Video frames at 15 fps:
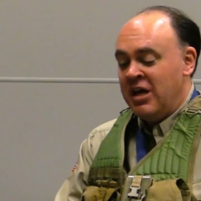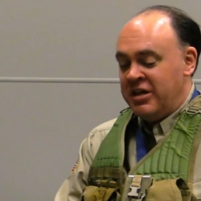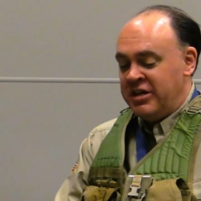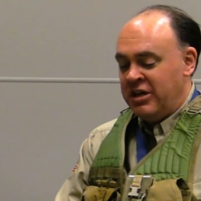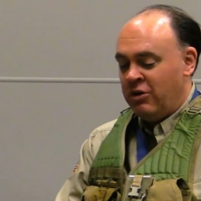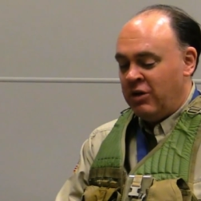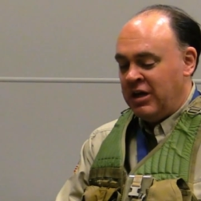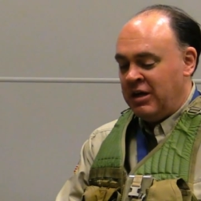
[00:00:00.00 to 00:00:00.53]

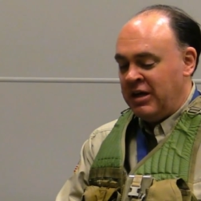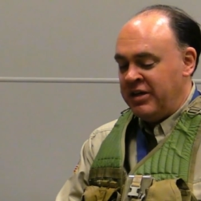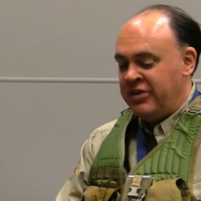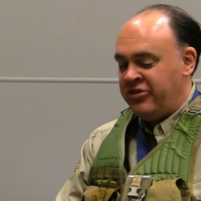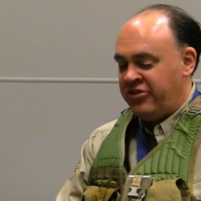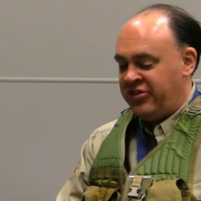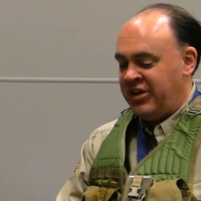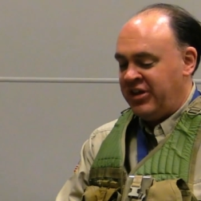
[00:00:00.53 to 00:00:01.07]
Now, uh, I
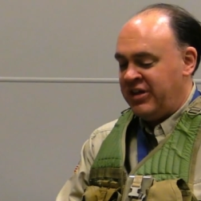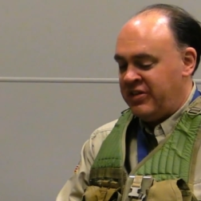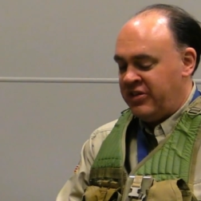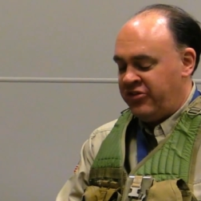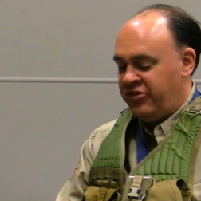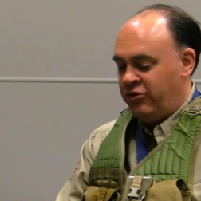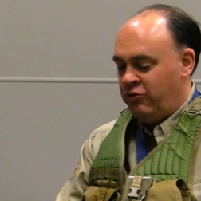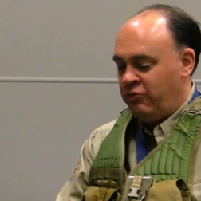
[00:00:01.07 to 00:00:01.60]
understand
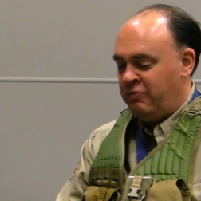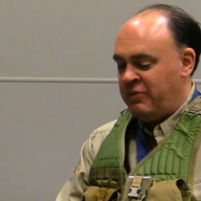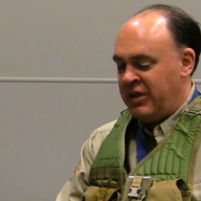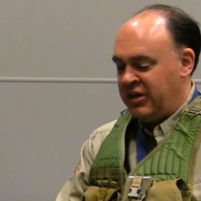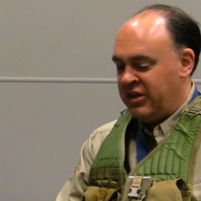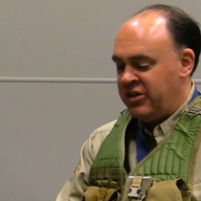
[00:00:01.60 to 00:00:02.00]
that you've been